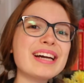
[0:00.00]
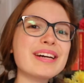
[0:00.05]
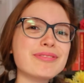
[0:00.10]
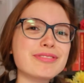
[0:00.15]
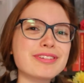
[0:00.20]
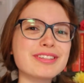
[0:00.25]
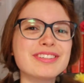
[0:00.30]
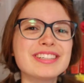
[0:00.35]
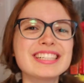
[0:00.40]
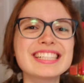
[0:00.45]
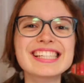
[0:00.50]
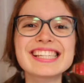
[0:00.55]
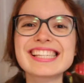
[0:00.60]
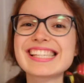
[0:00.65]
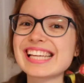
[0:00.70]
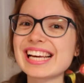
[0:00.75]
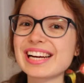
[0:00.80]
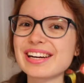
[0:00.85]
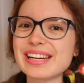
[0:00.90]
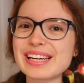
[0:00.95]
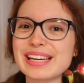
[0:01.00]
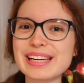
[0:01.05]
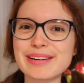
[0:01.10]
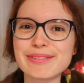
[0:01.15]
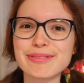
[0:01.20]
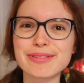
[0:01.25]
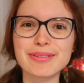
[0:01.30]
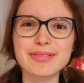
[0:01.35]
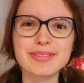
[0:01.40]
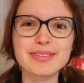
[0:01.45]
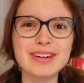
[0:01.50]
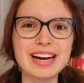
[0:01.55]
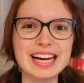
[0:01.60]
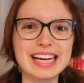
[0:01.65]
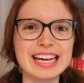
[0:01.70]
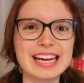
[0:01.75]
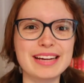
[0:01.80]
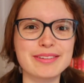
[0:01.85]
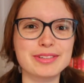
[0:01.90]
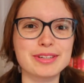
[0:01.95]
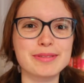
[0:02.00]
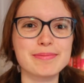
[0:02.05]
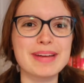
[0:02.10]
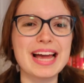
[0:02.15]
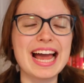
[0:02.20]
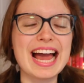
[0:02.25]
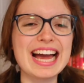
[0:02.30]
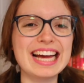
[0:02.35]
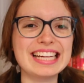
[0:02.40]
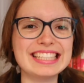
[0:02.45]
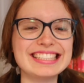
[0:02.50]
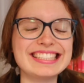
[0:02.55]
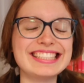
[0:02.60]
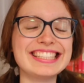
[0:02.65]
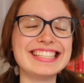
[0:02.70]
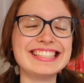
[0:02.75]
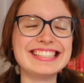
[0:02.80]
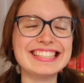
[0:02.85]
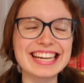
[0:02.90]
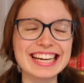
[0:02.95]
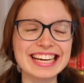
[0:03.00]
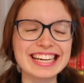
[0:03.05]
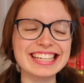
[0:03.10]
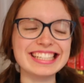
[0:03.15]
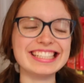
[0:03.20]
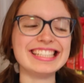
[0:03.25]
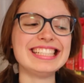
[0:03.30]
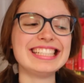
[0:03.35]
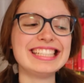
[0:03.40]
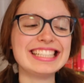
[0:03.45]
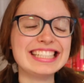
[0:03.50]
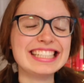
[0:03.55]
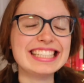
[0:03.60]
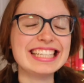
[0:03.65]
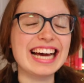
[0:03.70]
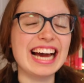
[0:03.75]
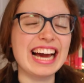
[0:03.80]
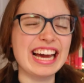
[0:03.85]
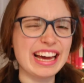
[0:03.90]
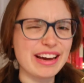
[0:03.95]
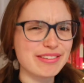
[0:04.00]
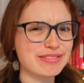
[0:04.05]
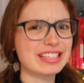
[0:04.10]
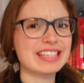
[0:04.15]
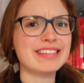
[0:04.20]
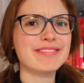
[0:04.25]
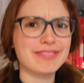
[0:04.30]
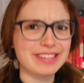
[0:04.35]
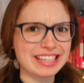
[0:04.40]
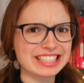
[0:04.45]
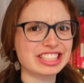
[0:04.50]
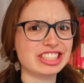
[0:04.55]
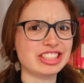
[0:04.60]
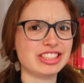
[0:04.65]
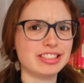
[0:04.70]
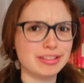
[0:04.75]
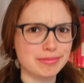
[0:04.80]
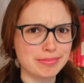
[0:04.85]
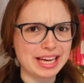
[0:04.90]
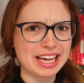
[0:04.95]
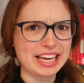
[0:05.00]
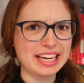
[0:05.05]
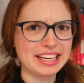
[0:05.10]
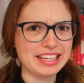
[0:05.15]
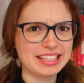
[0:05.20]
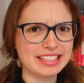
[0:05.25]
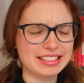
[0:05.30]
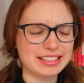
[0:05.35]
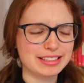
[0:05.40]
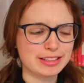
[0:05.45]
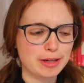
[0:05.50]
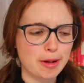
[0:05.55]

everyone, Sarah here from the YA Room, and today I have a confession to make.